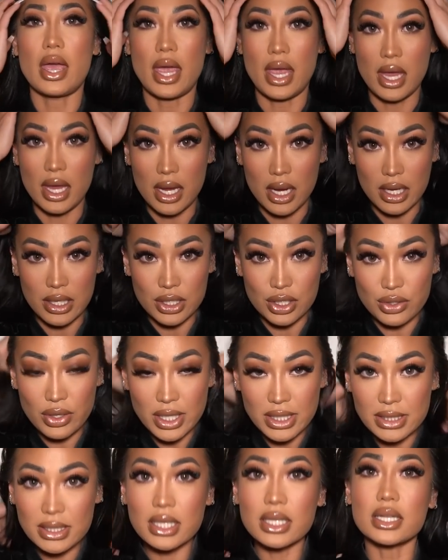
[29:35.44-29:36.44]
And you
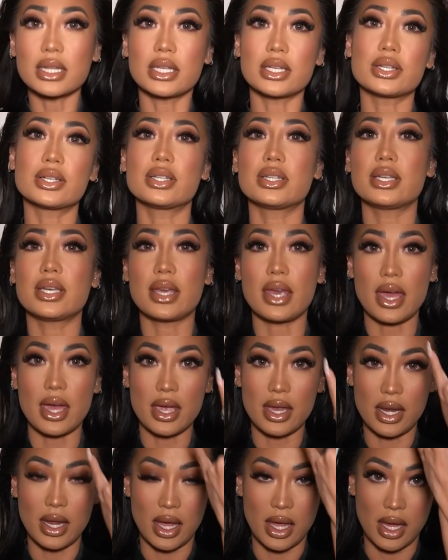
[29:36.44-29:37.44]
guys can literally
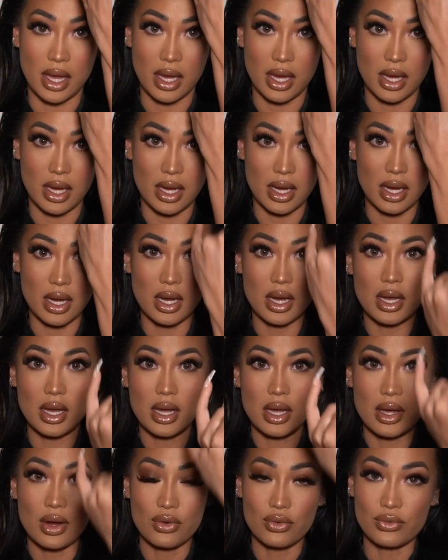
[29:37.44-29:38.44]
get a
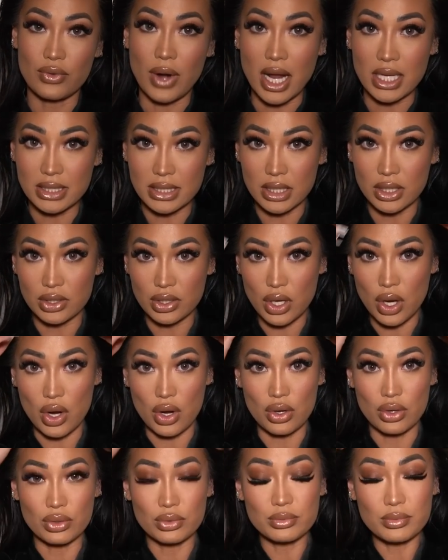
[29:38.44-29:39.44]
rat tail
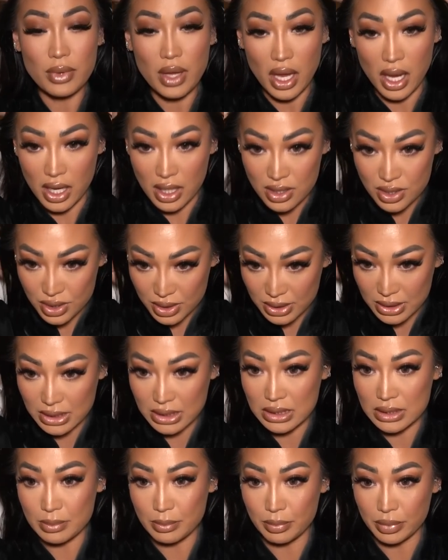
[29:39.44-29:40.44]
comb and
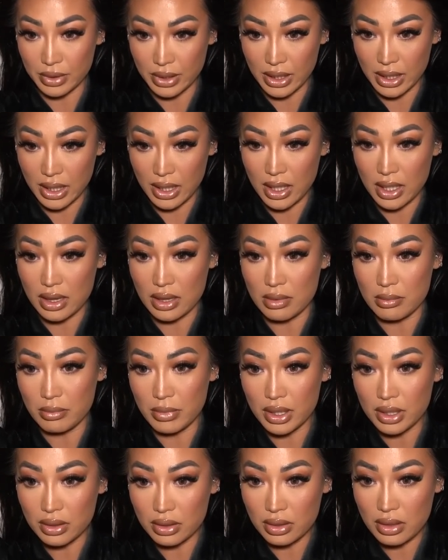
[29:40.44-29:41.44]
just split it in the
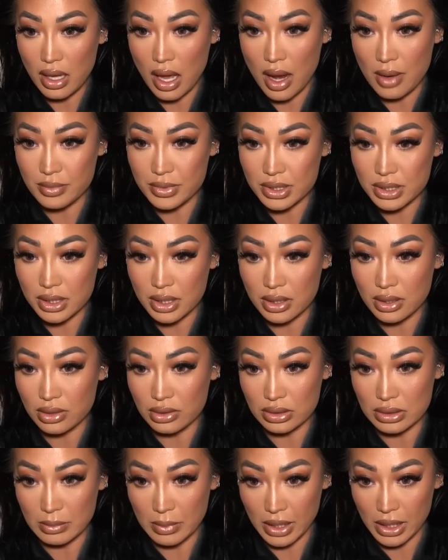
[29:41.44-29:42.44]
middle. I'm just gonna
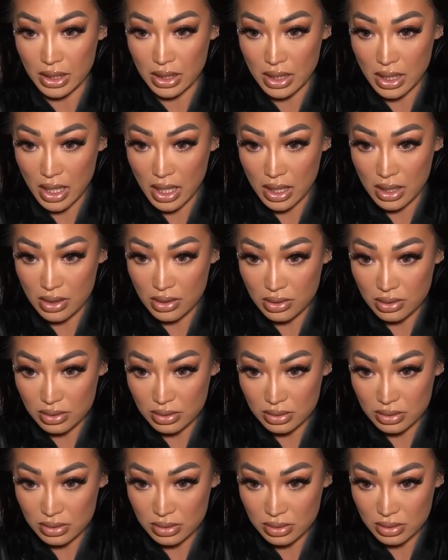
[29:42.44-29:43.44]
use my
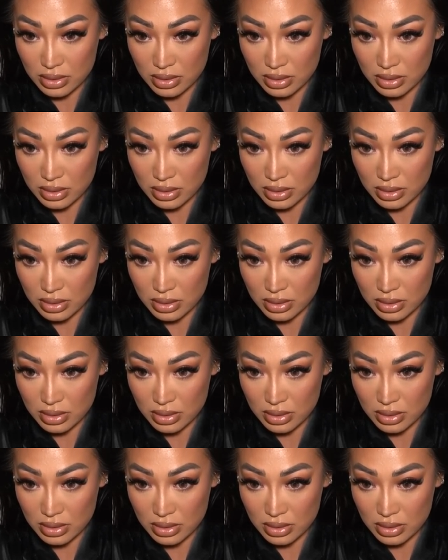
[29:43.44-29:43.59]
nail.